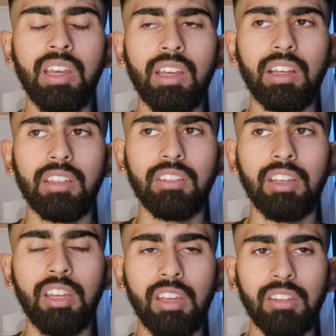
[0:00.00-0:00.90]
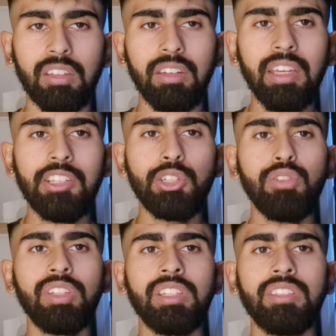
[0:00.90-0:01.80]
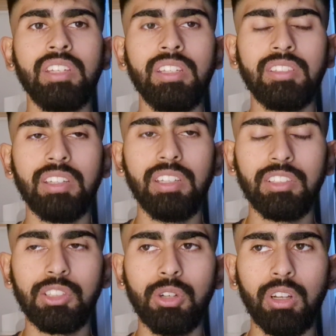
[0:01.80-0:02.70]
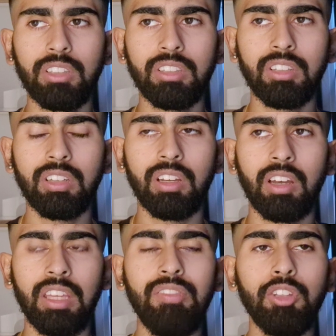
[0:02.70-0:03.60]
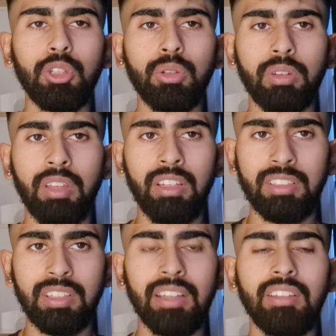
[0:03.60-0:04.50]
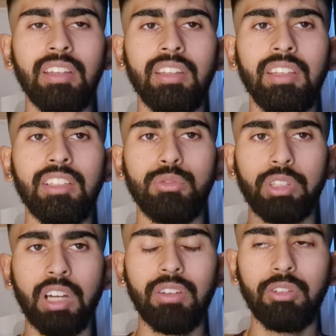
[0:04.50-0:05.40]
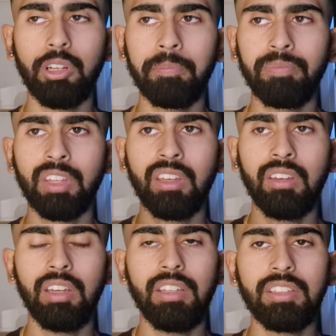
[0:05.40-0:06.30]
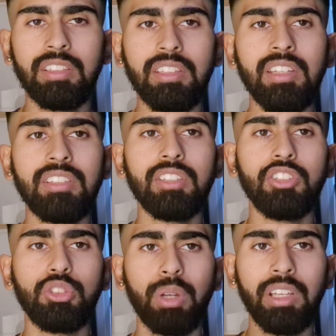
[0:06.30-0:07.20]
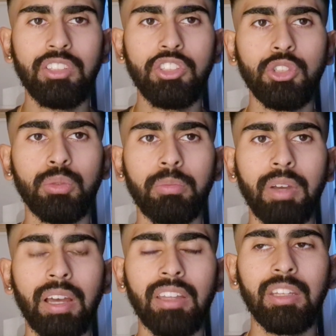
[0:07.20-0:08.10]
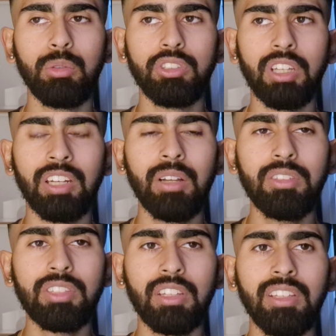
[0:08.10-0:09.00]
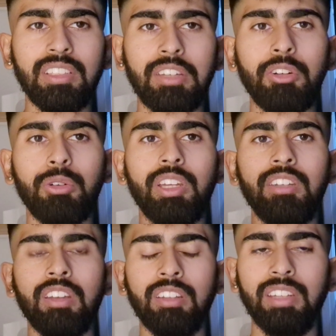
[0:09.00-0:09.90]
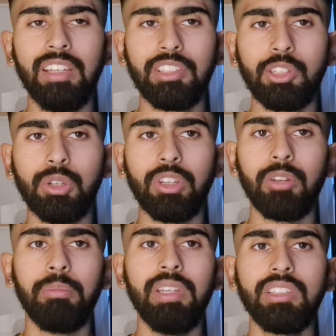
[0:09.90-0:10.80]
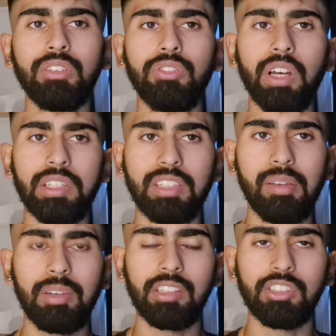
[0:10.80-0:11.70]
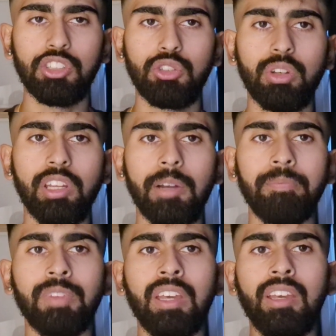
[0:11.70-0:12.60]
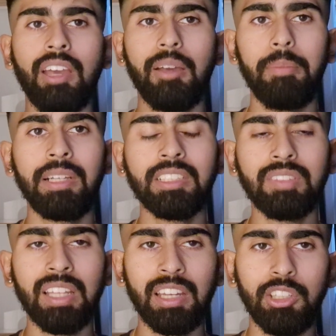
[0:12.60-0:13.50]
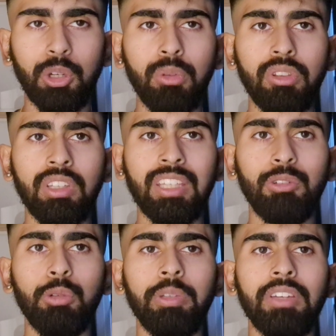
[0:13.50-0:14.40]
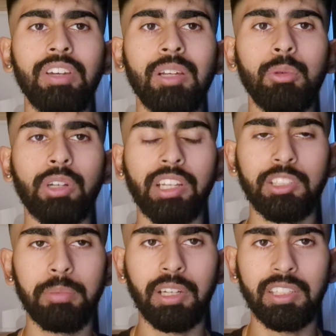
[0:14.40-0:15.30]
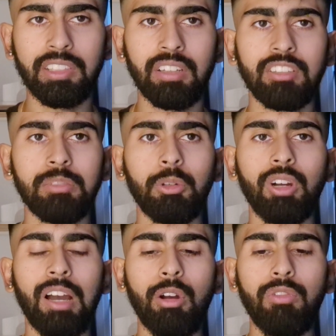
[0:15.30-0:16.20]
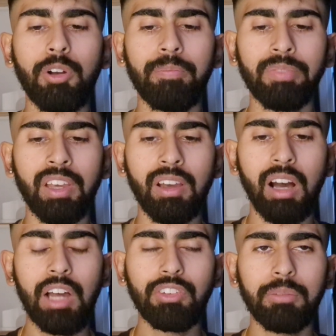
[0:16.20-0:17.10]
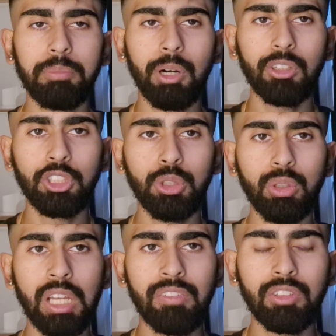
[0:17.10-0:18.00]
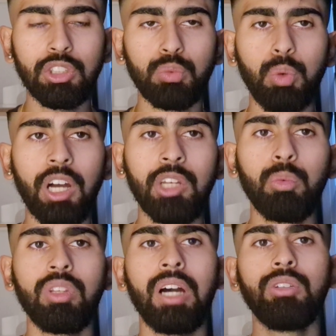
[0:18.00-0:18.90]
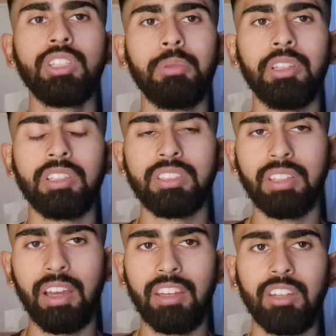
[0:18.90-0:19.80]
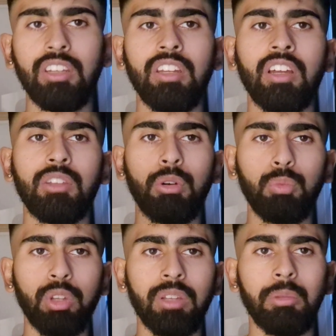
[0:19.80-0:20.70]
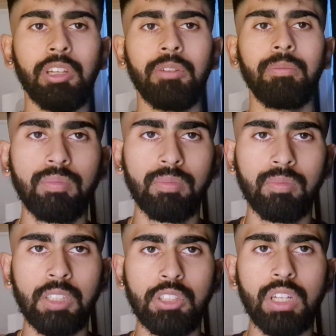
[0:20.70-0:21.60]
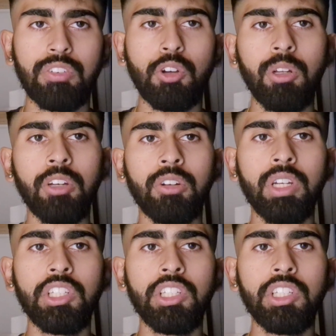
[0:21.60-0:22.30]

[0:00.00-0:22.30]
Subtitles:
and the nature of the disease that he's got, even though it's said that he is recovering, it's a disease that drains you, and it was announced I think 7 or 8 days ago that he'd missed the first game against Australia, and because of that I don't think he will be available against Pakistan tomorrow. However, I've compiled 2 11s, one without him in the side and another one with him in it. So I've got Rohit